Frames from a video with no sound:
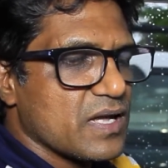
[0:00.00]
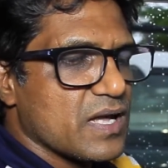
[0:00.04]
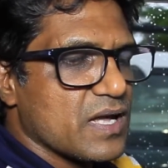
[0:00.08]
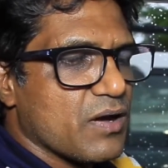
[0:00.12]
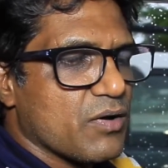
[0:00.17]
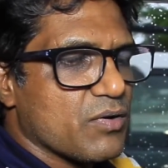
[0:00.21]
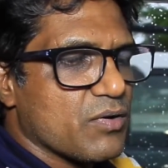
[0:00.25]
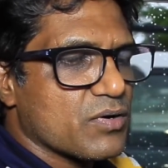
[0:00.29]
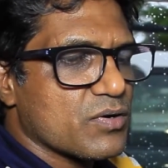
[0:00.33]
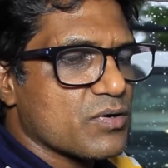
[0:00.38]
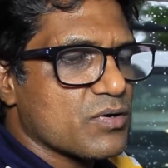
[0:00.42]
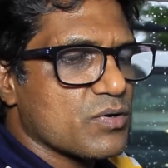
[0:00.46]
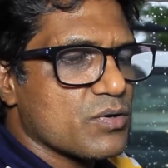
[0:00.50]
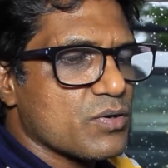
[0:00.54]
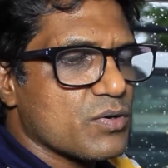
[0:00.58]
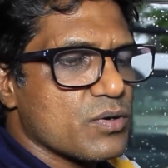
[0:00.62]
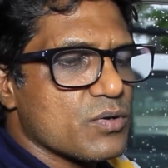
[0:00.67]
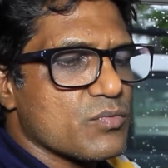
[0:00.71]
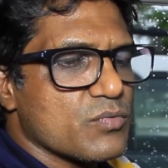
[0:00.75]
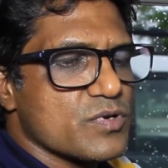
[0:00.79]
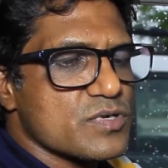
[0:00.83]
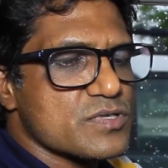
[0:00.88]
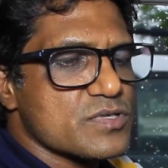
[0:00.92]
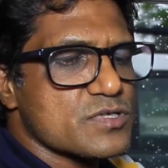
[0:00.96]
Our goal
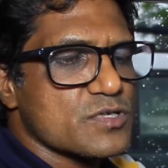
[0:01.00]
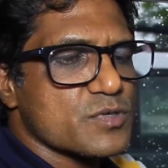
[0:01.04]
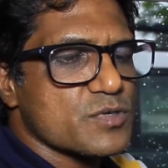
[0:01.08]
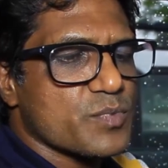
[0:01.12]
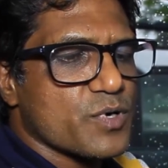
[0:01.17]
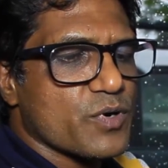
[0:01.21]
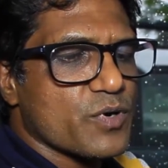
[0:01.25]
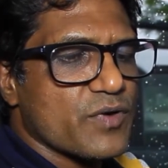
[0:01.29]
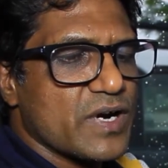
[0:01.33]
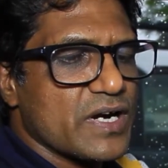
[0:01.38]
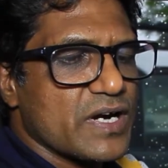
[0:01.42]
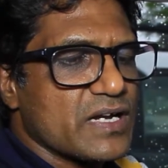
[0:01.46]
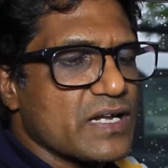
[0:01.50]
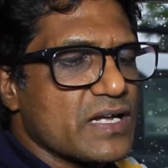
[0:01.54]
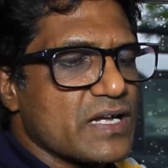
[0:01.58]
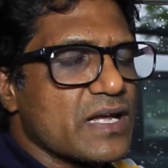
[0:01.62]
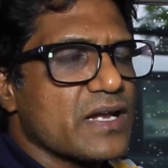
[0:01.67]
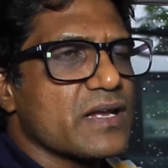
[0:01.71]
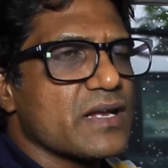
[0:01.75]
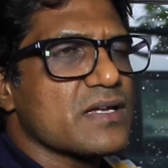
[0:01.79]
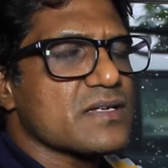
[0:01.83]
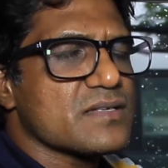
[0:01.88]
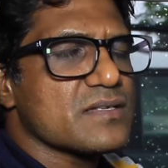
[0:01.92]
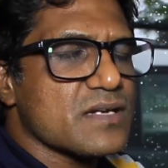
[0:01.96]
was to provide
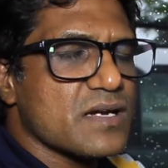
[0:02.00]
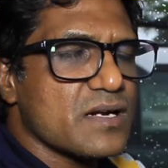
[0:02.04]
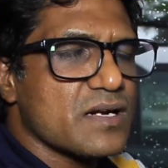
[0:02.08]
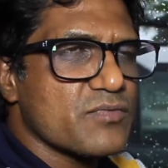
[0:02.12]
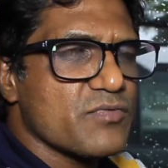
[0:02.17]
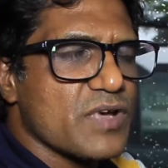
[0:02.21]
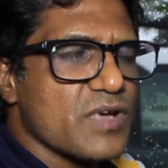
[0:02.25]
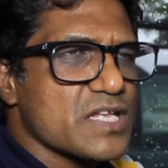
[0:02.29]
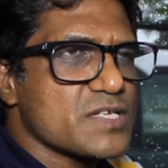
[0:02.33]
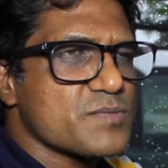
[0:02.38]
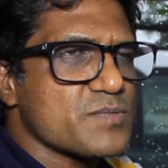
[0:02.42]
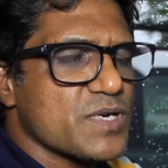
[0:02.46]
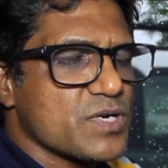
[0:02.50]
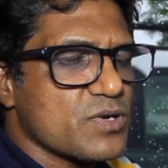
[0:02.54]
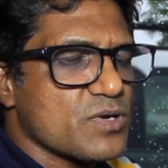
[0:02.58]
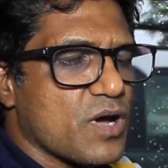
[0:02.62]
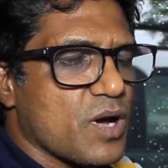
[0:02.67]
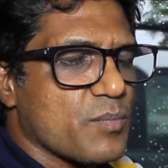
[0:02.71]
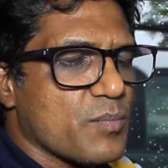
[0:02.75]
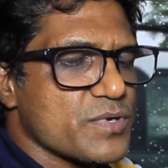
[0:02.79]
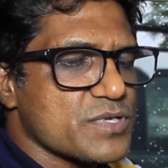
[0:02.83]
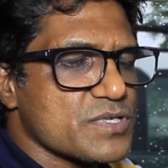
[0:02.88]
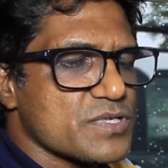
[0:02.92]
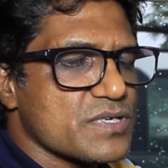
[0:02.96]
career advancement
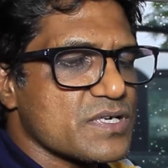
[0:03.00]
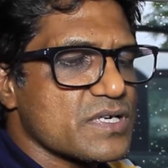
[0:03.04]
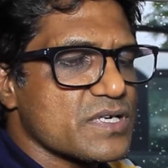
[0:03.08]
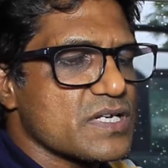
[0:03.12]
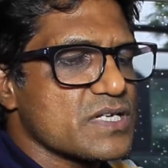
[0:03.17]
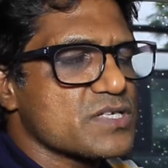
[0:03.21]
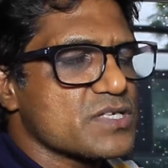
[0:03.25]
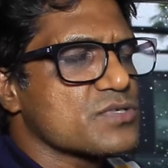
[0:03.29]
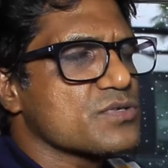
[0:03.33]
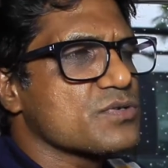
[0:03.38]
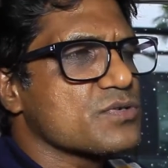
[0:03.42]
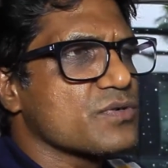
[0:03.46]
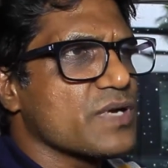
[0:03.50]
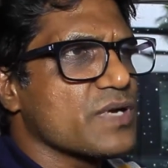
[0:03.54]
opportunities to